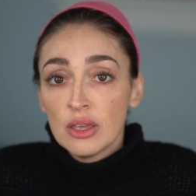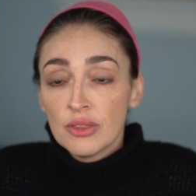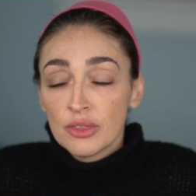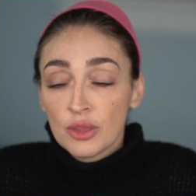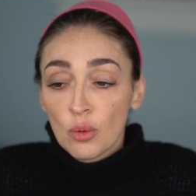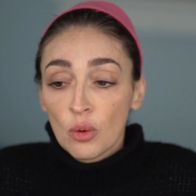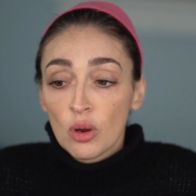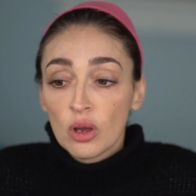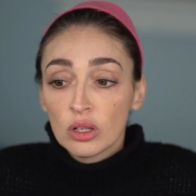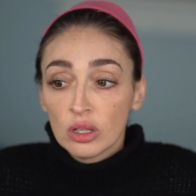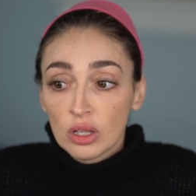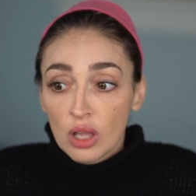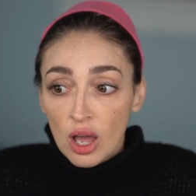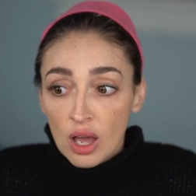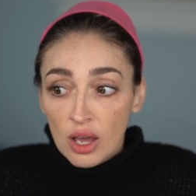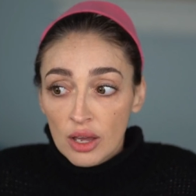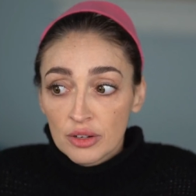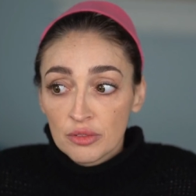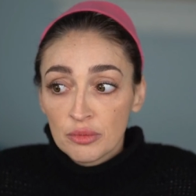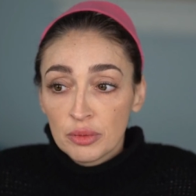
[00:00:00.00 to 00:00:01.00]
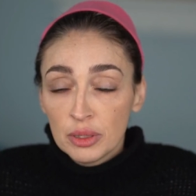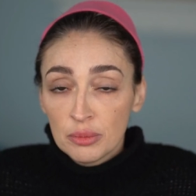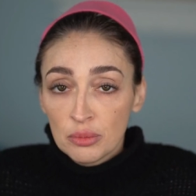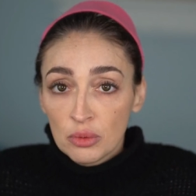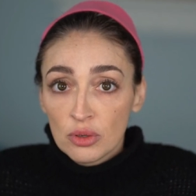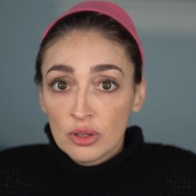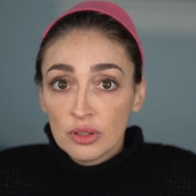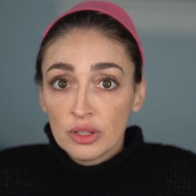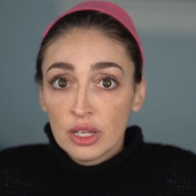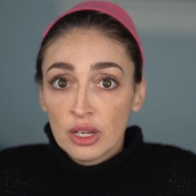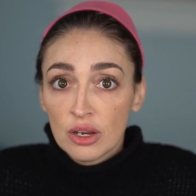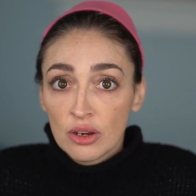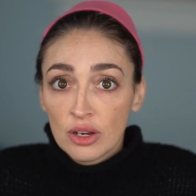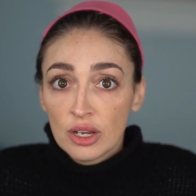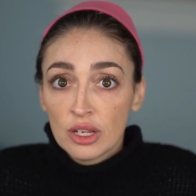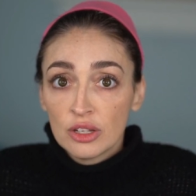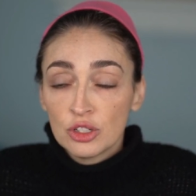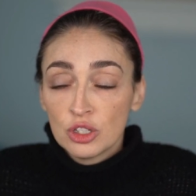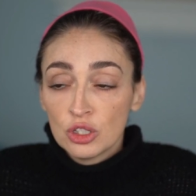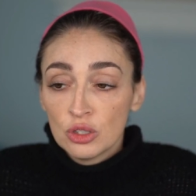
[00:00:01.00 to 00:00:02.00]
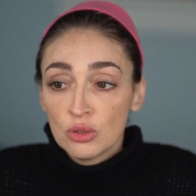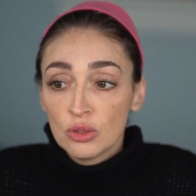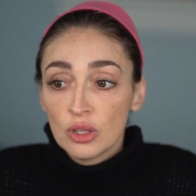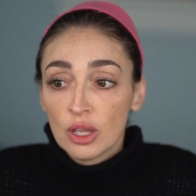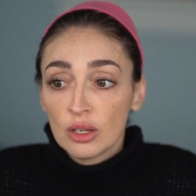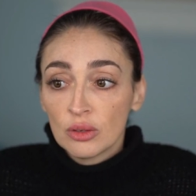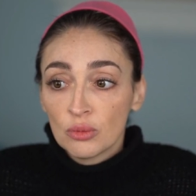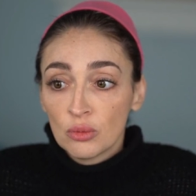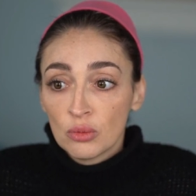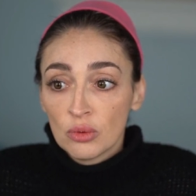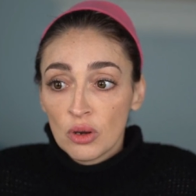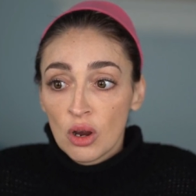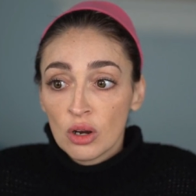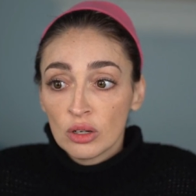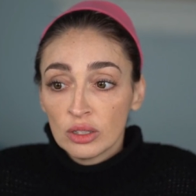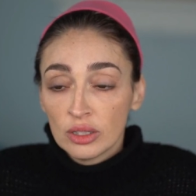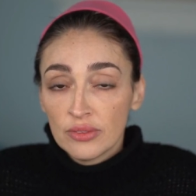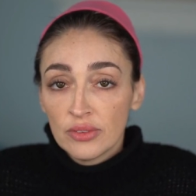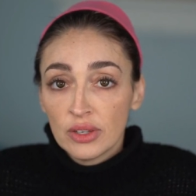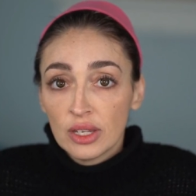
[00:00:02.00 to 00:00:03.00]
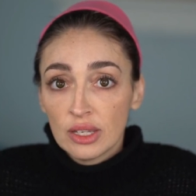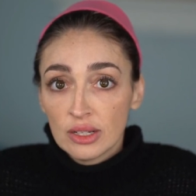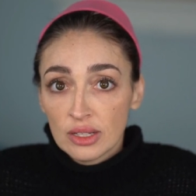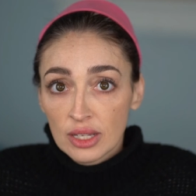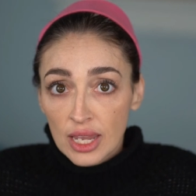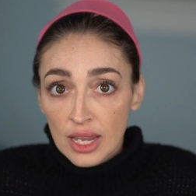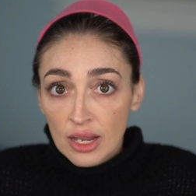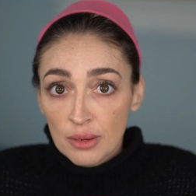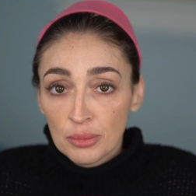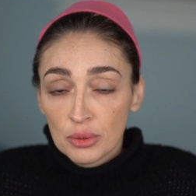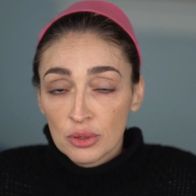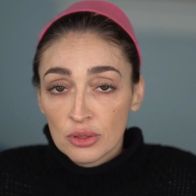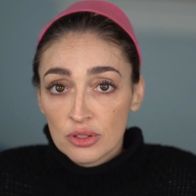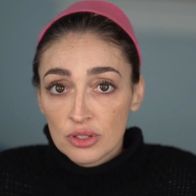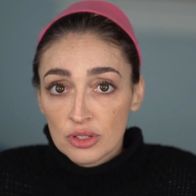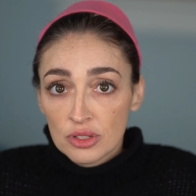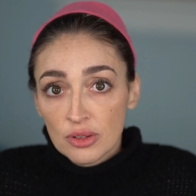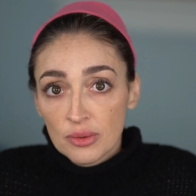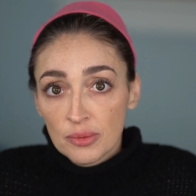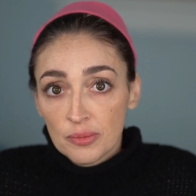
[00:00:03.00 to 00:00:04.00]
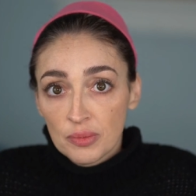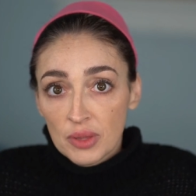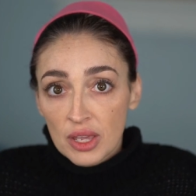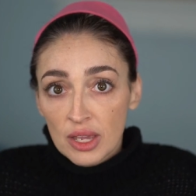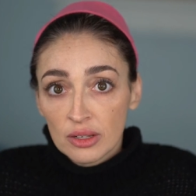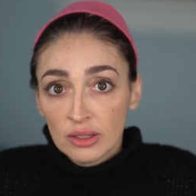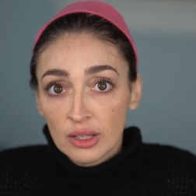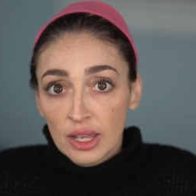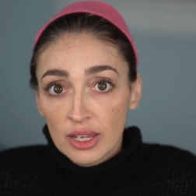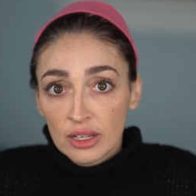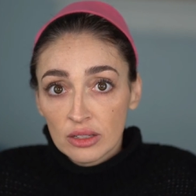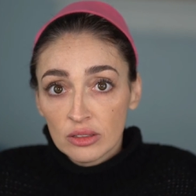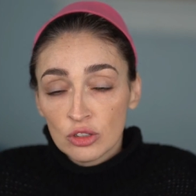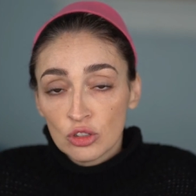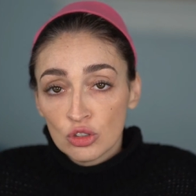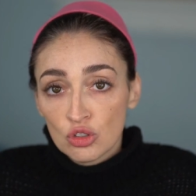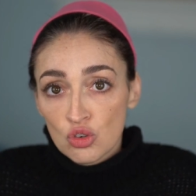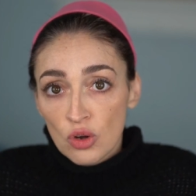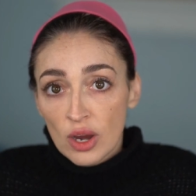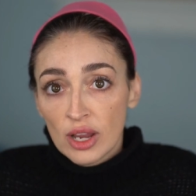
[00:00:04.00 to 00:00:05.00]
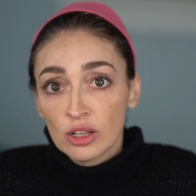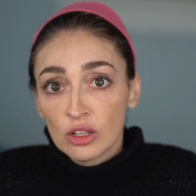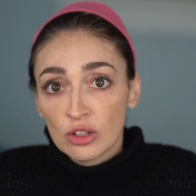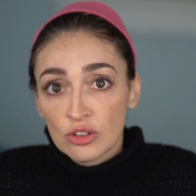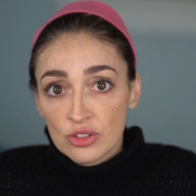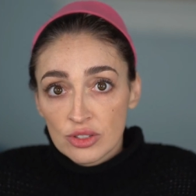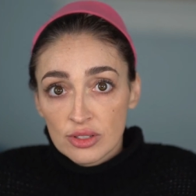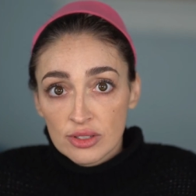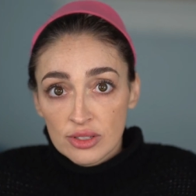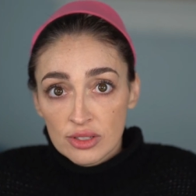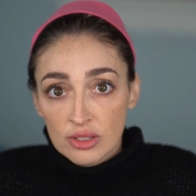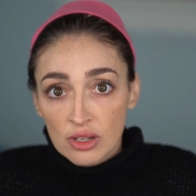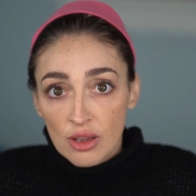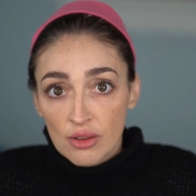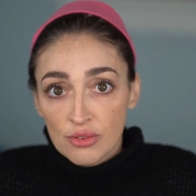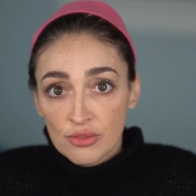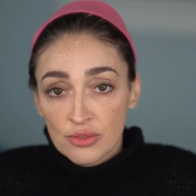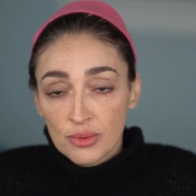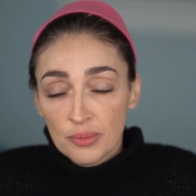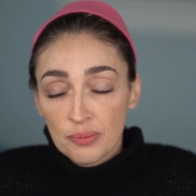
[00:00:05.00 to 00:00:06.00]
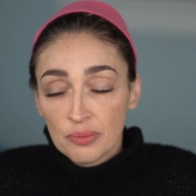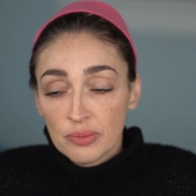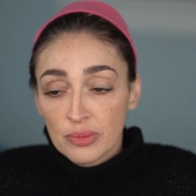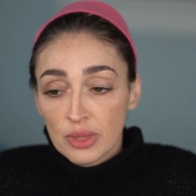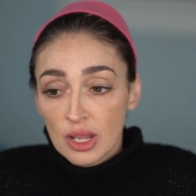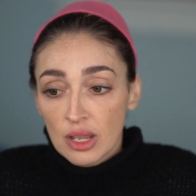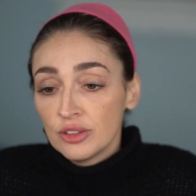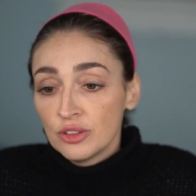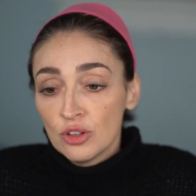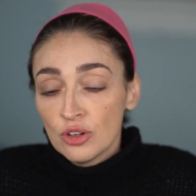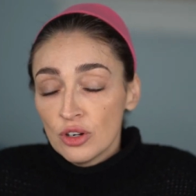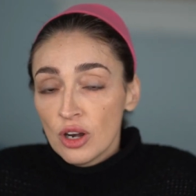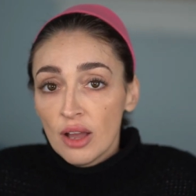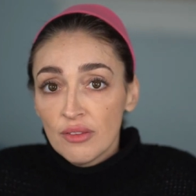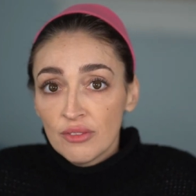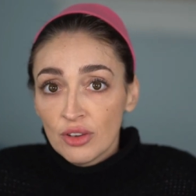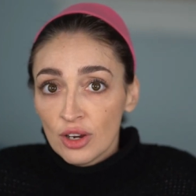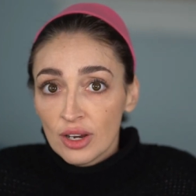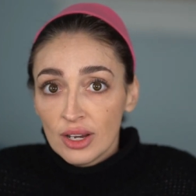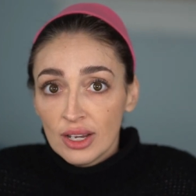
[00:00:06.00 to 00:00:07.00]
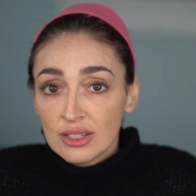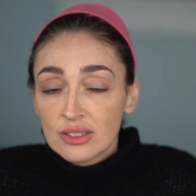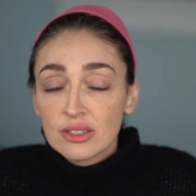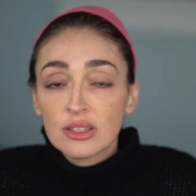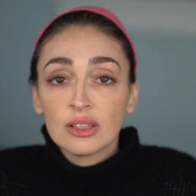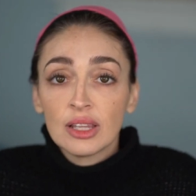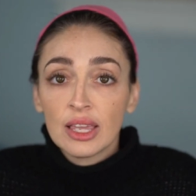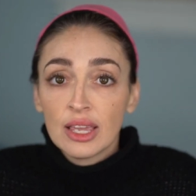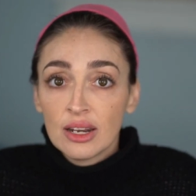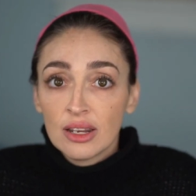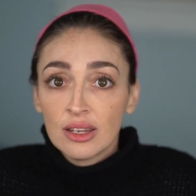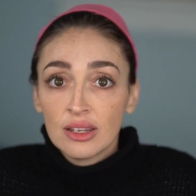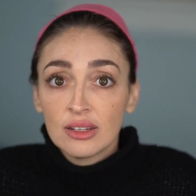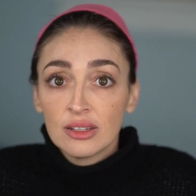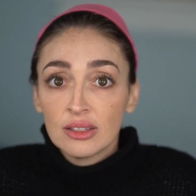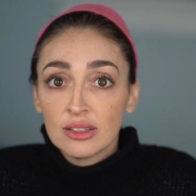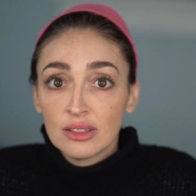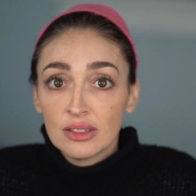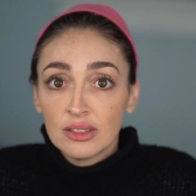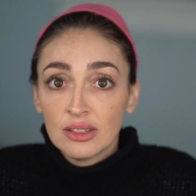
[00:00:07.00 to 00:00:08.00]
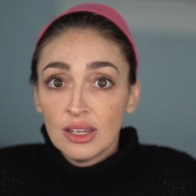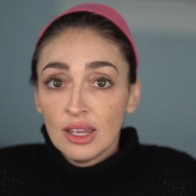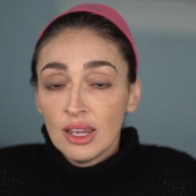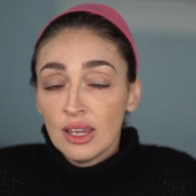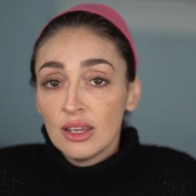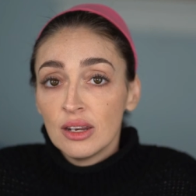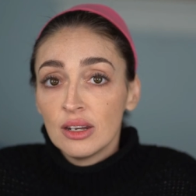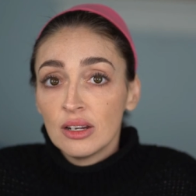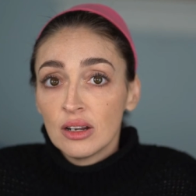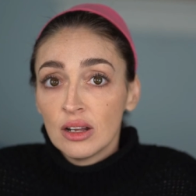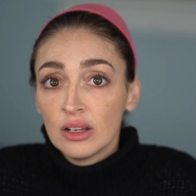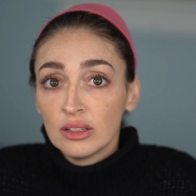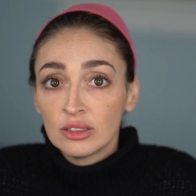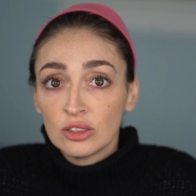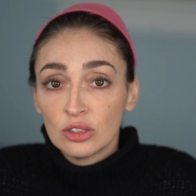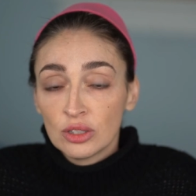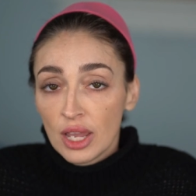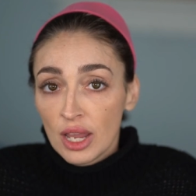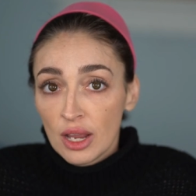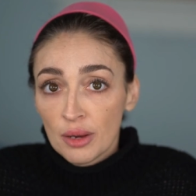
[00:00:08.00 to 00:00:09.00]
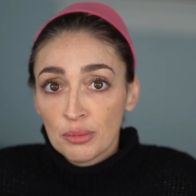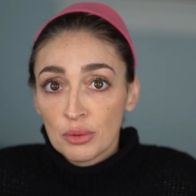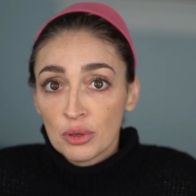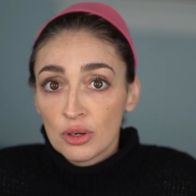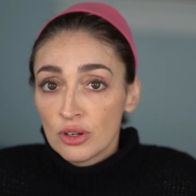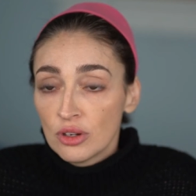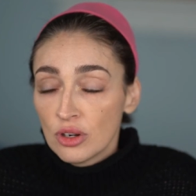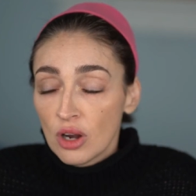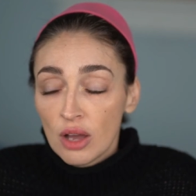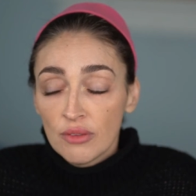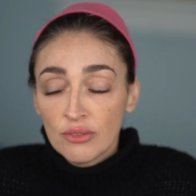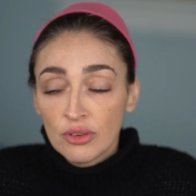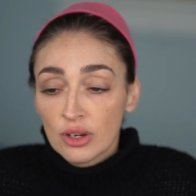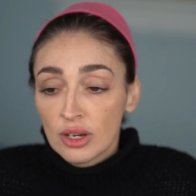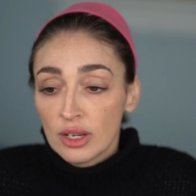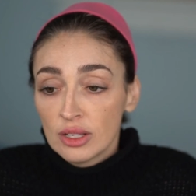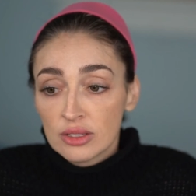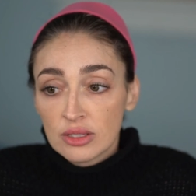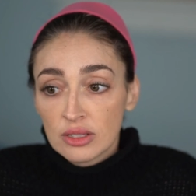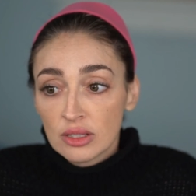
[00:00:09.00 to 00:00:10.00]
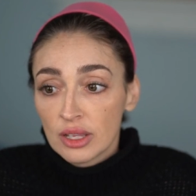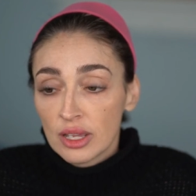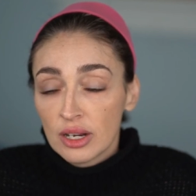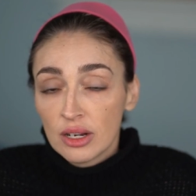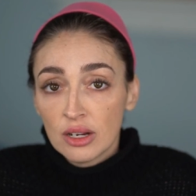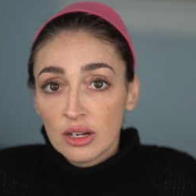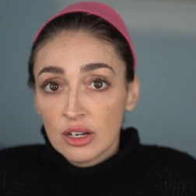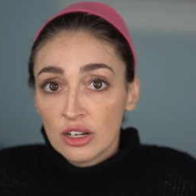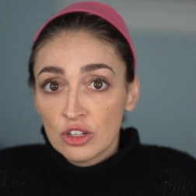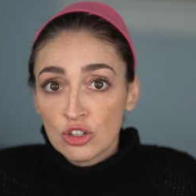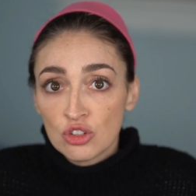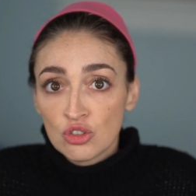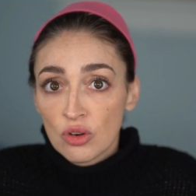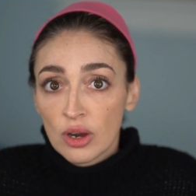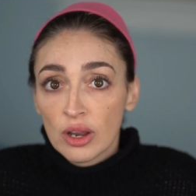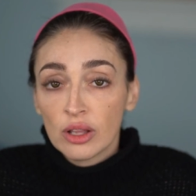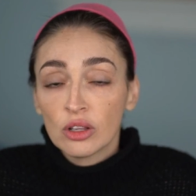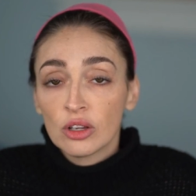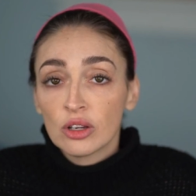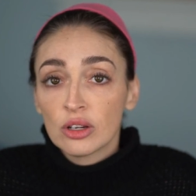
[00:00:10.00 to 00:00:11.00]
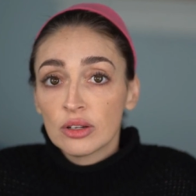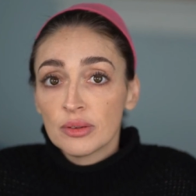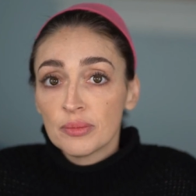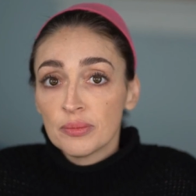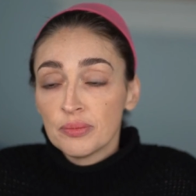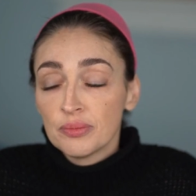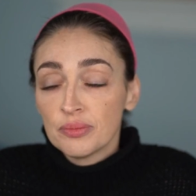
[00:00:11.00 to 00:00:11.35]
There were a lot of people in the area too that are living in campers and like little trailers and stuff. You're not very insulated in a little camper. You're not very insulated in a trailer.